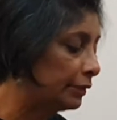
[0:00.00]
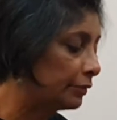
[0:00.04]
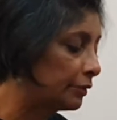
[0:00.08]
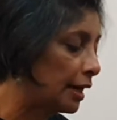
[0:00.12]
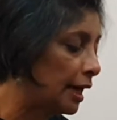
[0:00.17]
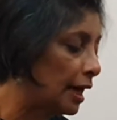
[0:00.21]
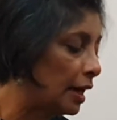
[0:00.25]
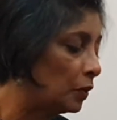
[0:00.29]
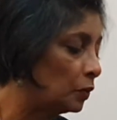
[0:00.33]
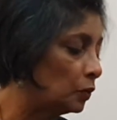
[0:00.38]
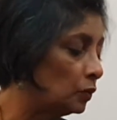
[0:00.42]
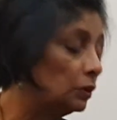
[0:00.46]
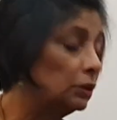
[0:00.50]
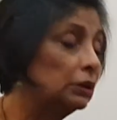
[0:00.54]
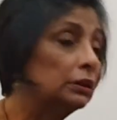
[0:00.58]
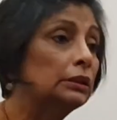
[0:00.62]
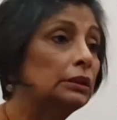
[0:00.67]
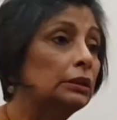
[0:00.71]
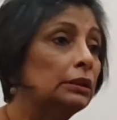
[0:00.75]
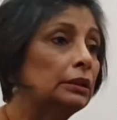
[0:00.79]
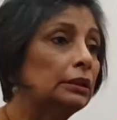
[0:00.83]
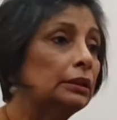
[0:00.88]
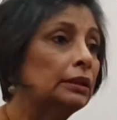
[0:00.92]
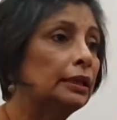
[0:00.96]
around
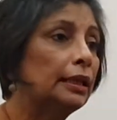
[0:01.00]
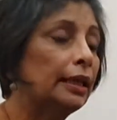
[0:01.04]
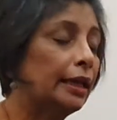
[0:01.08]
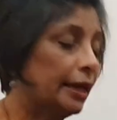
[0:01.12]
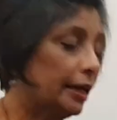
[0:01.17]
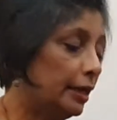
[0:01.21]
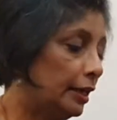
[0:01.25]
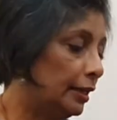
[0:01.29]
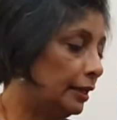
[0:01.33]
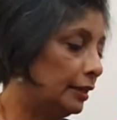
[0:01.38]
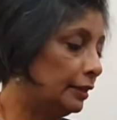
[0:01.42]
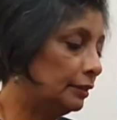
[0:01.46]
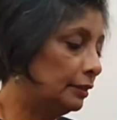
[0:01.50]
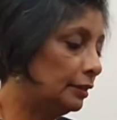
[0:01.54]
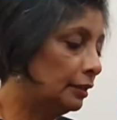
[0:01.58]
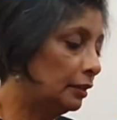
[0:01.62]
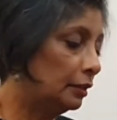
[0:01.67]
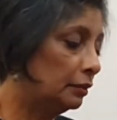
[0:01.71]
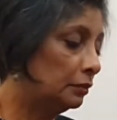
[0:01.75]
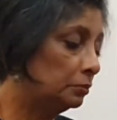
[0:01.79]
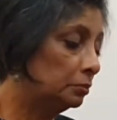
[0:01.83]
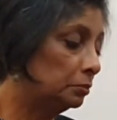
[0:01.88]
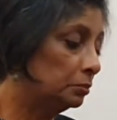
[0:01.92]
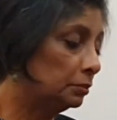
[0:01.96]
and
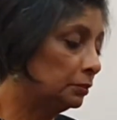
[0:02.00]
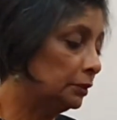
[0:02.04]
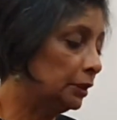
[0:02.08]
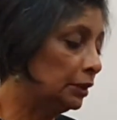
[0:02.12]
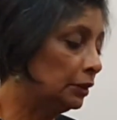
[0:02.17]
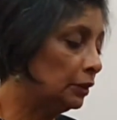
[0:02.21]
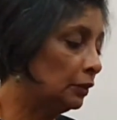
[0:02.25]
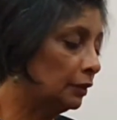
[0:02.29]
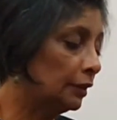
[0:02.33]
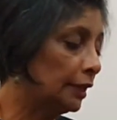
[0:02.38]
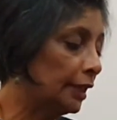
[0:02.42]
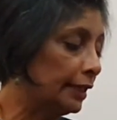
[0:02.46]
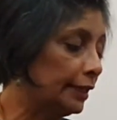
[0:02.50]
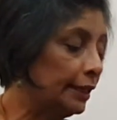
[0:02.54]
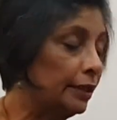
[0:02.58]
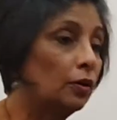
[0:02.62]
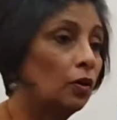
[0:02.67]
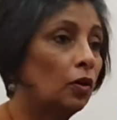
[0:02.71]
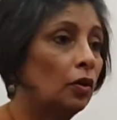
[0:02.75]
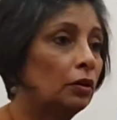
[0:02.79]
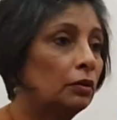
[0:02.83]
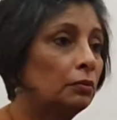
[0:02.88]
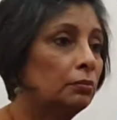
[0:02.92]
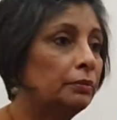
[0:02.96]
getting
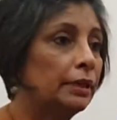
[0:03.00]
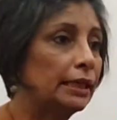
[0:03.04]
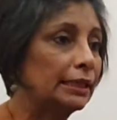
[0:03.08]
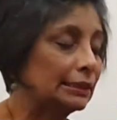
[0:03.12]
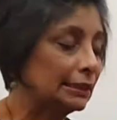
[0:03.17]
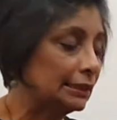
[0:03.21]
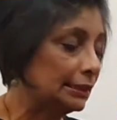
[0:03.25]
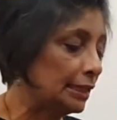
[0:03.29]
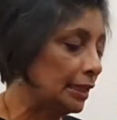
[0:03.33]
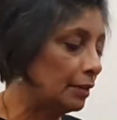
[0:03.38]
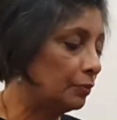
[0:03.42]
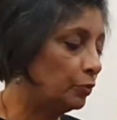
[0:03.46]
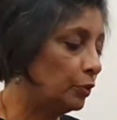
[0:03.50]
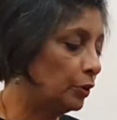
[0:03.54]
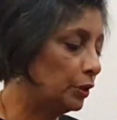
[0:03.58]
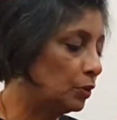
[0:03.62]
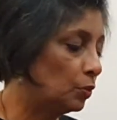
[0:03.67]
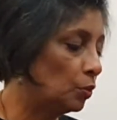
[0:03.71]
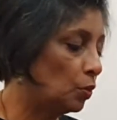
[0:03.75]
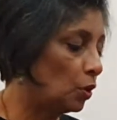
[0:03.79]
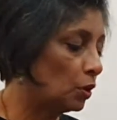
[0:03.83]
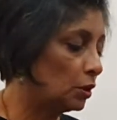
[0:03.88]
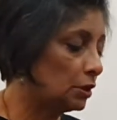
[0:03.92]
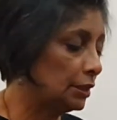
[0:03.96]
all mixed up with the
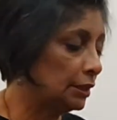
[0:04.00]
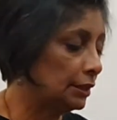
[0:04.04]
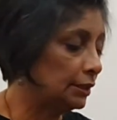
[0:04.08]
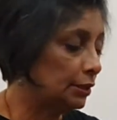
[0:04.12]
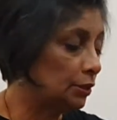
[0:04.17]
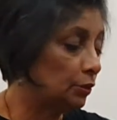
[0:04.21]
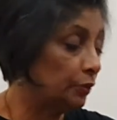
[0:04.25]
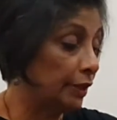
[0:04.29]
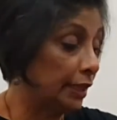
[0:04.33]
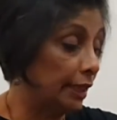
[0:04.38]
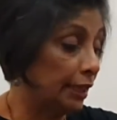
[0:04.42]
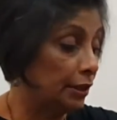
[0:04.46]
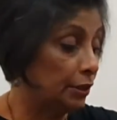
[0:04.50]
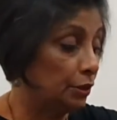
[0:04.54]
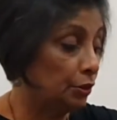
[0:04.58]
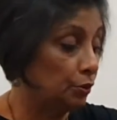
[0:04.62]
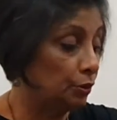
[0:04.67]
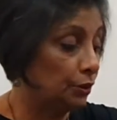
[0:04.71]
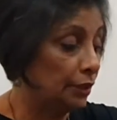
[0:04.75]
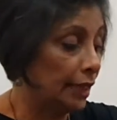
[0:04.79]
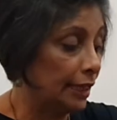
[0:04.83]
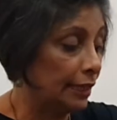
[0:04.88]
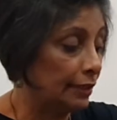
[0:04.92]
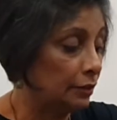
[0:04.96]
water, so we can do
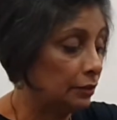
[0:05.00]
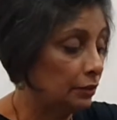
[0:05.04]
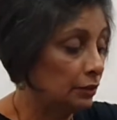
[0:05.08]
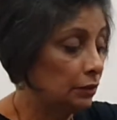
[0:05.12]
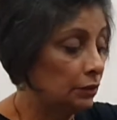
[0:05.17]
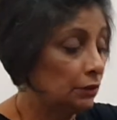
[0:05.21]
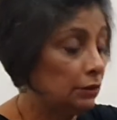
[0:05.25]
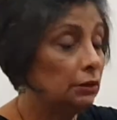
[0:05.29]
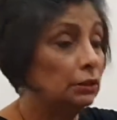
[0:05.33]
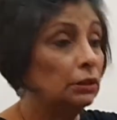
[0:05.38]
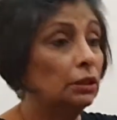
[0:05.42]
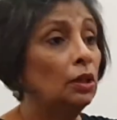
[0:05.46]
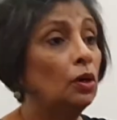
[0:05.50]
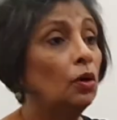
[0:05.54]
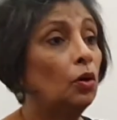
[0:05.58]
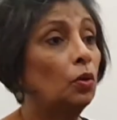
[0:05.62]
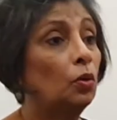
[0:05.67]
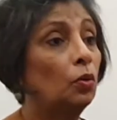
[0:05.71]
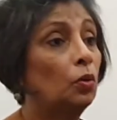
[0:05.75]
that. Or